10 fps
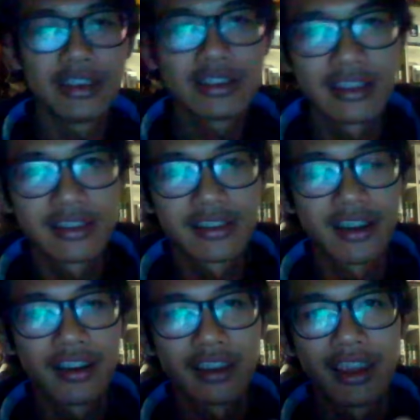the Sansa
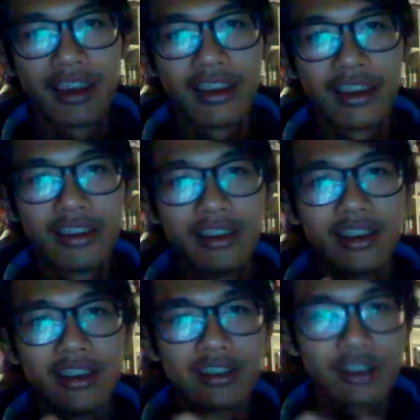Stark and
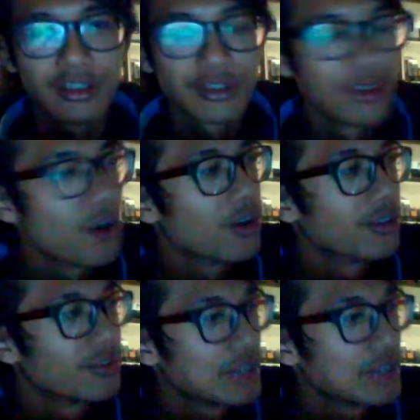Jon Snow